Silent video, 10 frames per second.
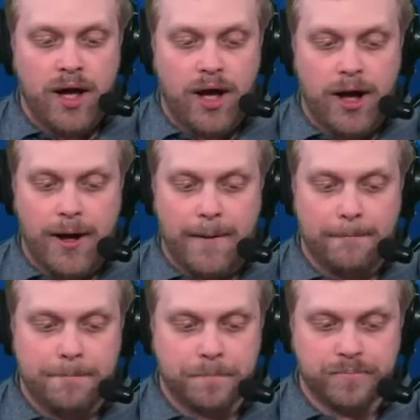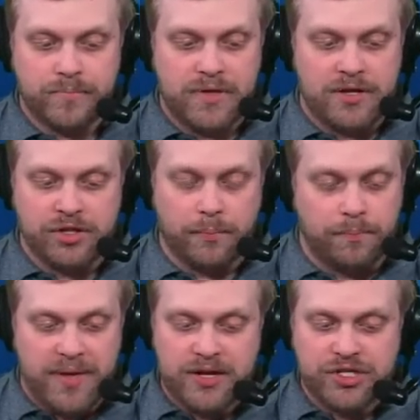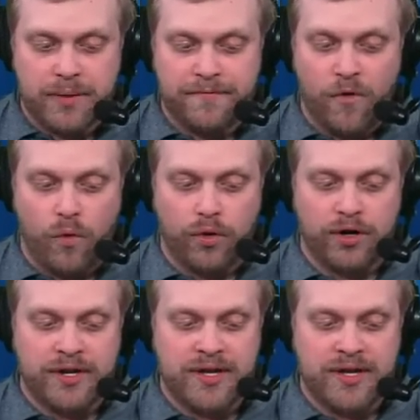Um, he took a big jump forward.